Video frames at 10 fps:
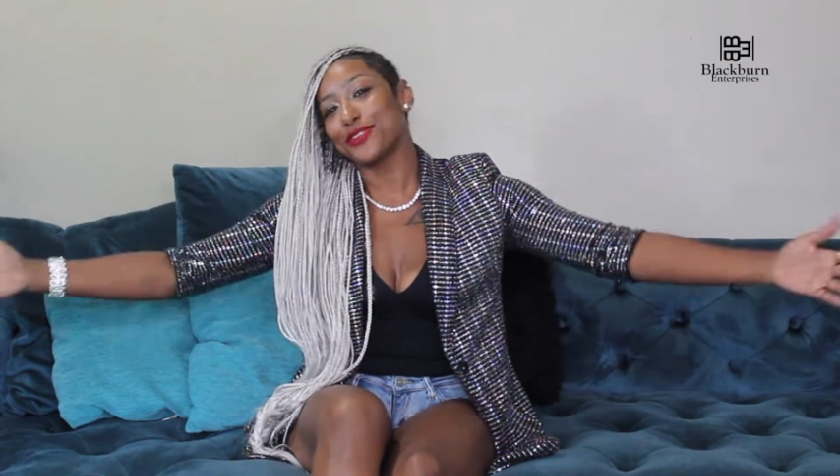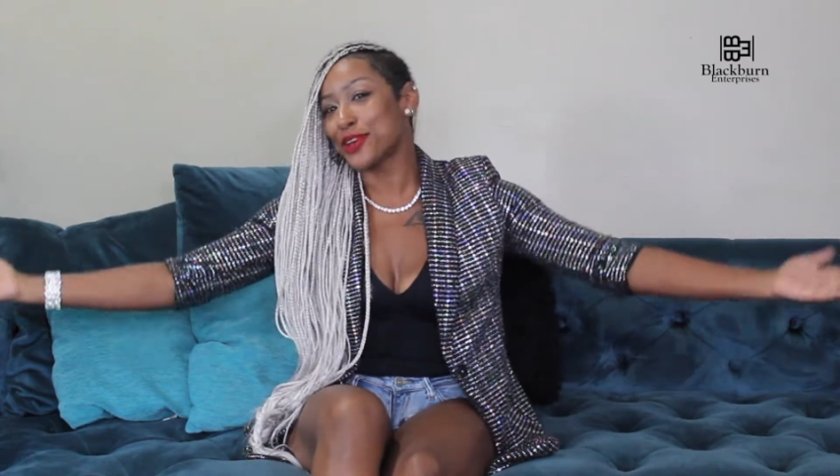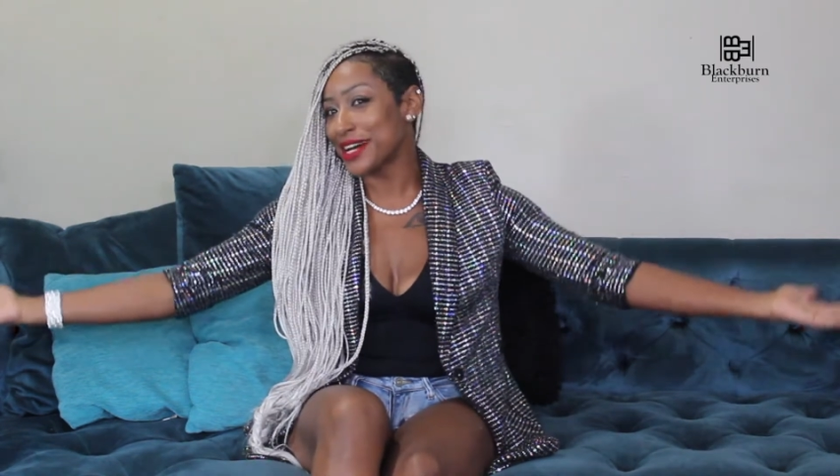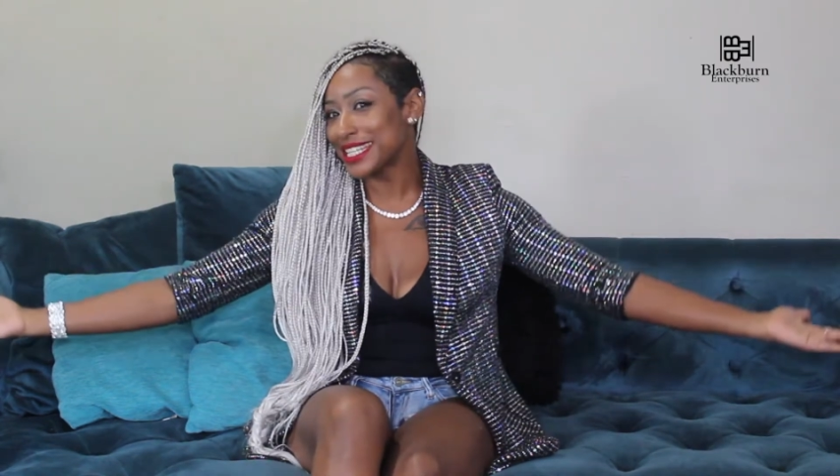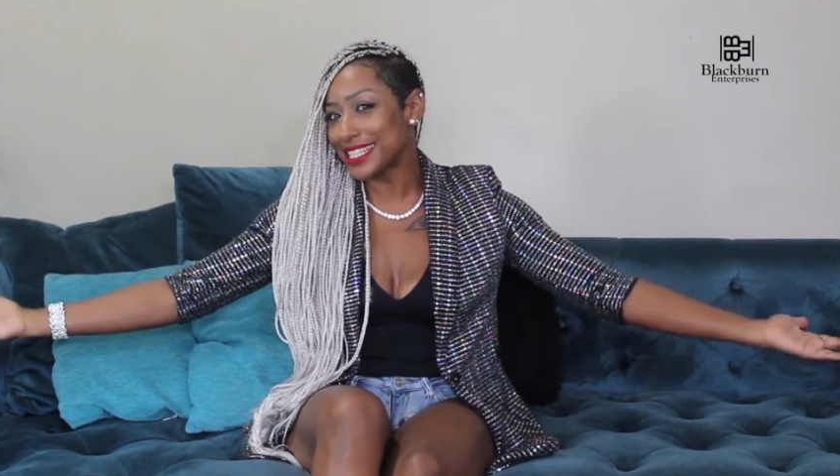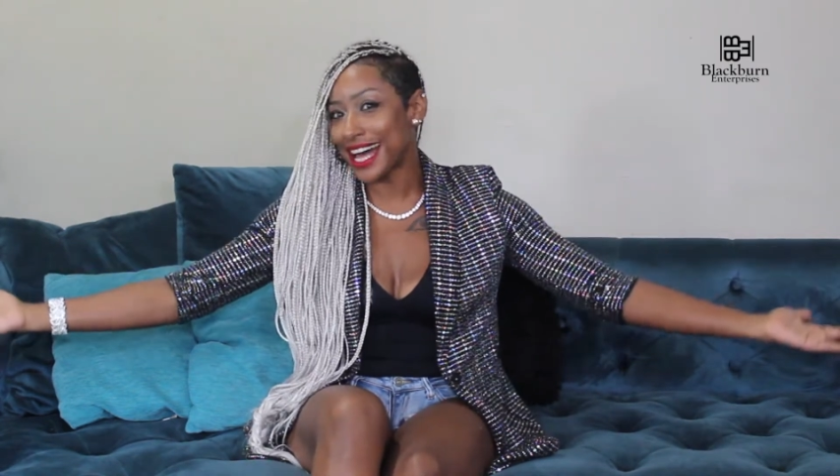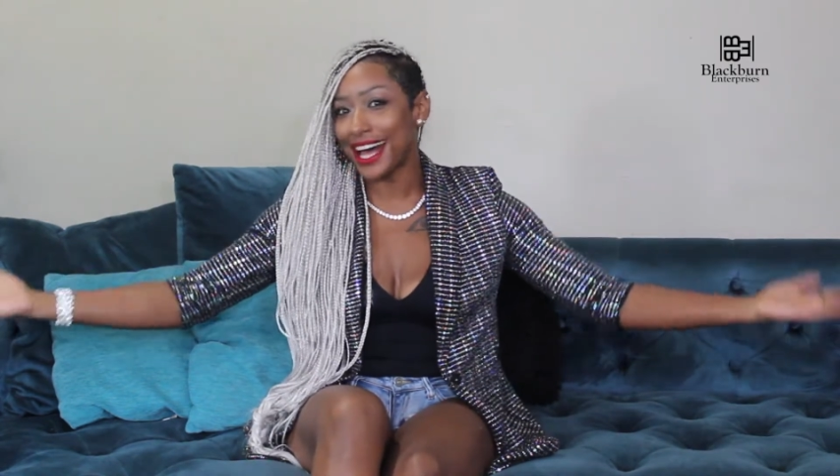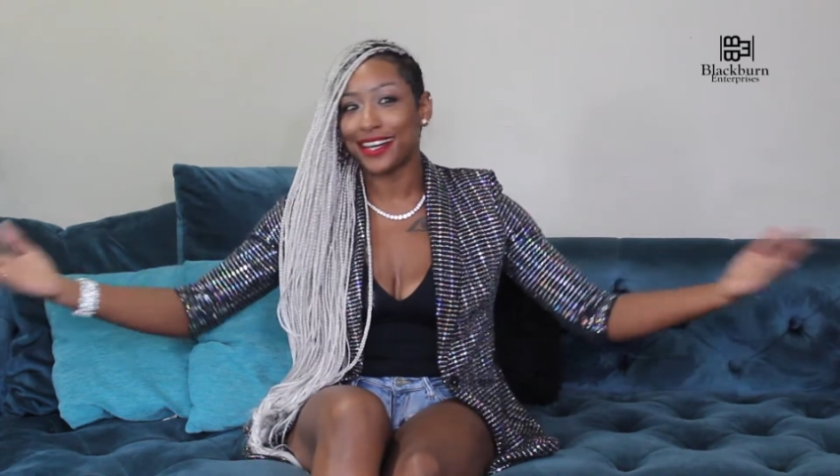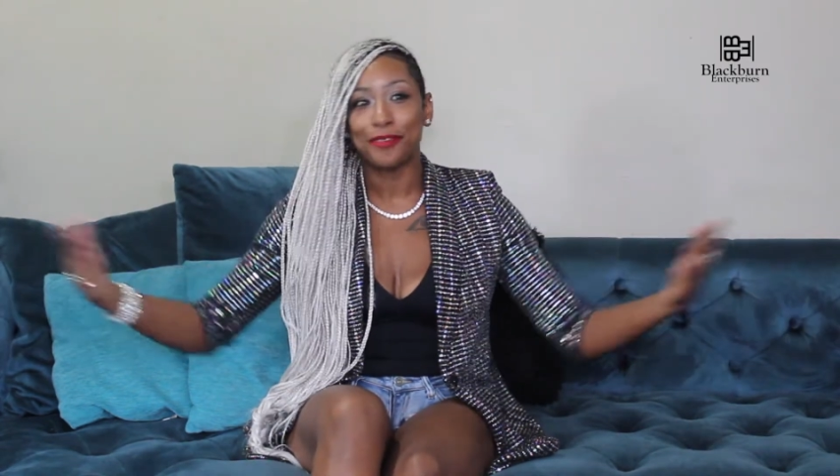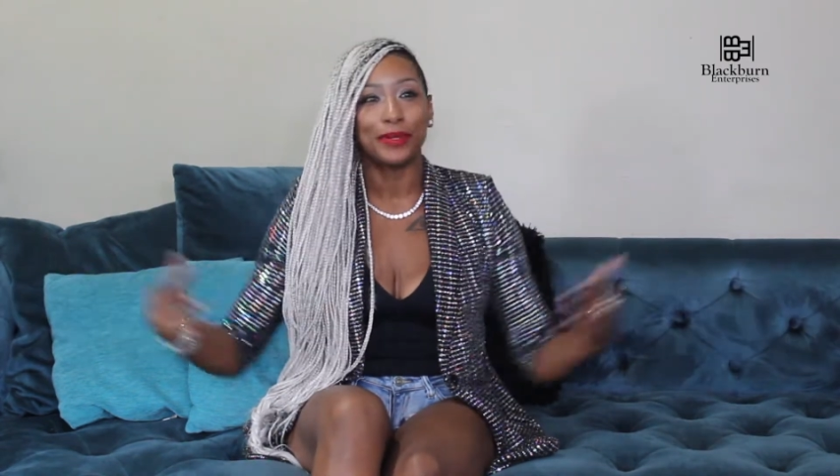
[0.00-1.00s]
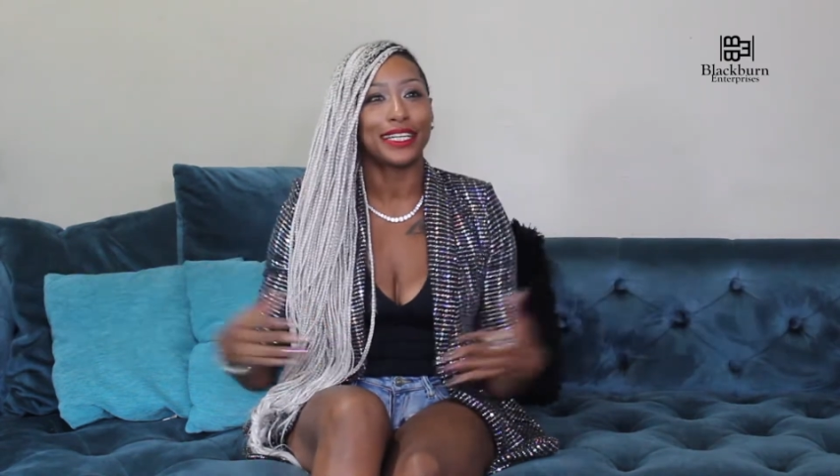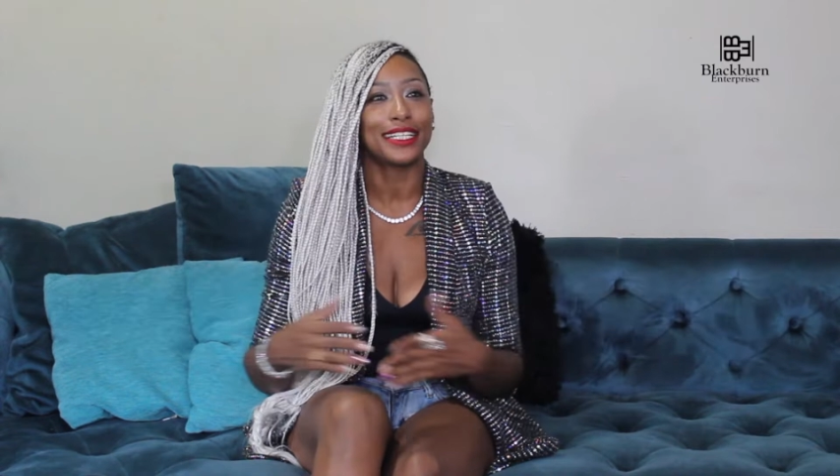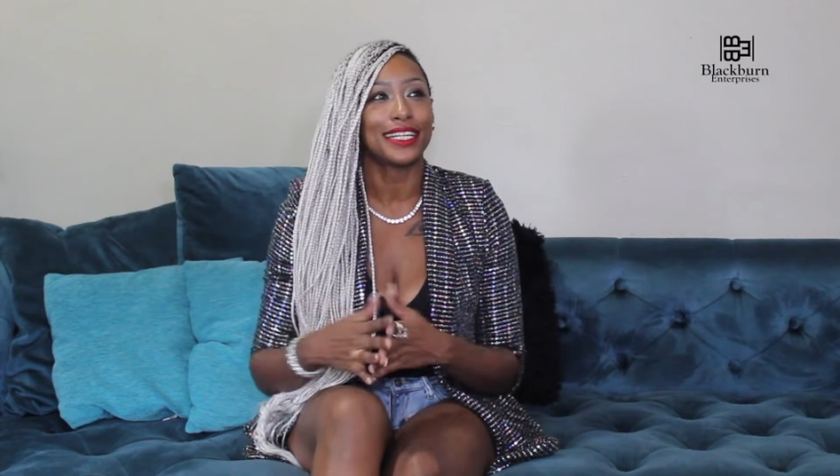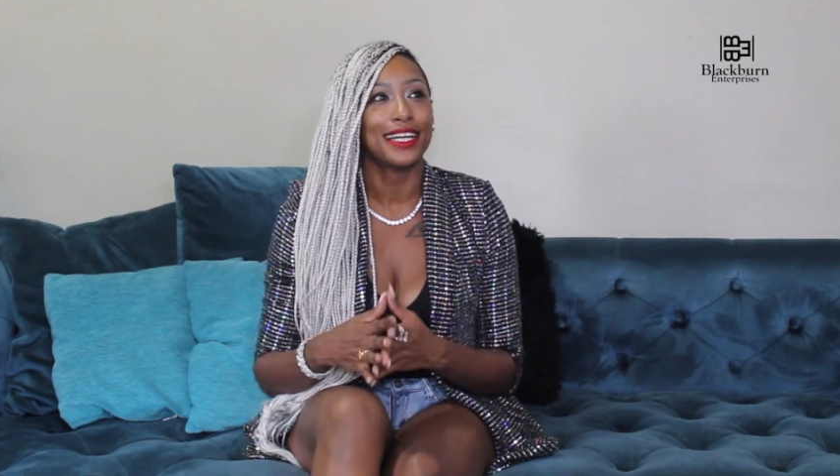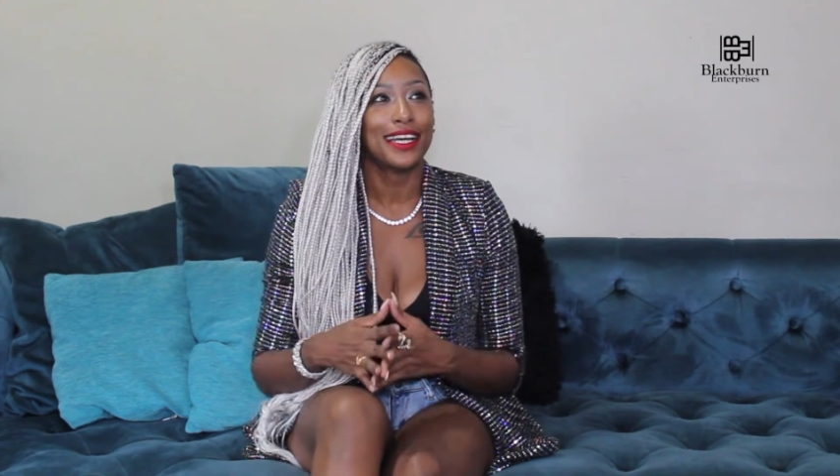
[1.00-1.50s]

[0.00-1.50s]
you know, I style, but